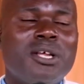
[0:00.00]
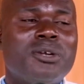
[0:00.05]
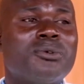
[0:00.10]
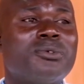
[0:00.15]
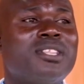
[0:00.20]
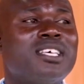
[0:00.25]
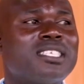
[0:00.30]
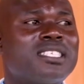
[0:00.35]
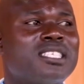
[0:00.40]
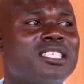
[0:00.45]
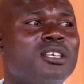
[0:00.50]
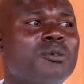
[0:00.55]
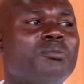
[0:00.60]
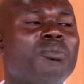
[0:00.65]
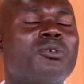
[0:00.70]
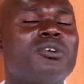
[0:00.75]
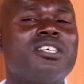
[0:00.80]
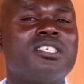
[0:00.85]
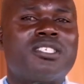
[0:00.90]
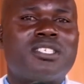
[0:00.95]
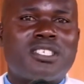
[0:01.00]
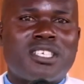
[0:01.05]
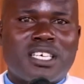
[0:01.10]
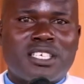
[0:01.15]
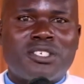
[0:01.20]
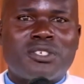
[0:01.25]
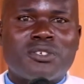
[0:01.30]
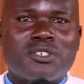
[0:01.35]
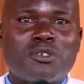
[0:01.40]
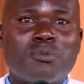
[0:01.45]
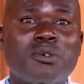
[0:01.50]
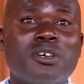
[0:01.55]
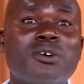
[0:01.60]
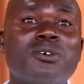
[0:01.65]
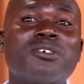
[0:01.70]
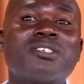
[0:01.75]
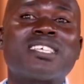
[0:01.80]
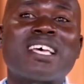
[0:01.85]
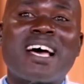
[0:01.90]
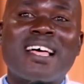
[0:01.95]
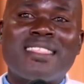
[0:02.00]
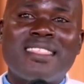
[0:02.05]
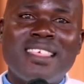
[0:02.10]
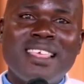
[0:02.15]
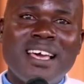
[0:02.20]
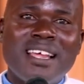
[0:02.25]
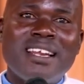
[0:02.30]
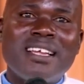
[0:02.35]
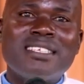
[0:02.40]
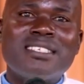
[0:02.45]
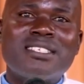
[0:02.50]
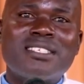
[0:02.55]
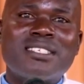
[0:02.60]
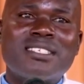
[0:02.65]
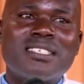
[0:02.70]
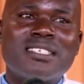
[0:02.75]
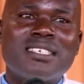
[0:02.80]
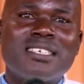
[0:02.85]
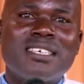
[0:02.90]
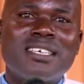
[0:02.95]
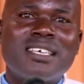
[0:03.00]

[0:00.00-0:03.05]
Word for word: to the simple instructions because adherence